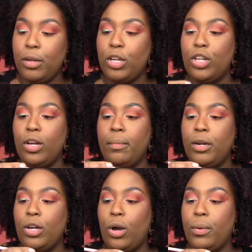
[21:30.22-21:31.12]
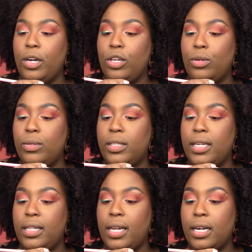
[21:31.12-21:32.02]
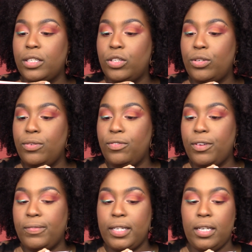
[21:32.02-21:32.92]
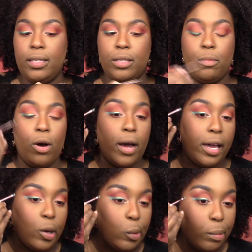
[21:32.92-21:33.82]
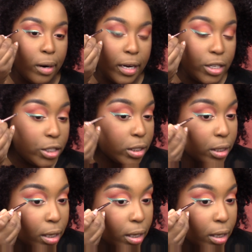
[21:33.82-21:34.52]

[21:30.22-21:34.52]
gonna go in and use the Luxe 215 small angle brush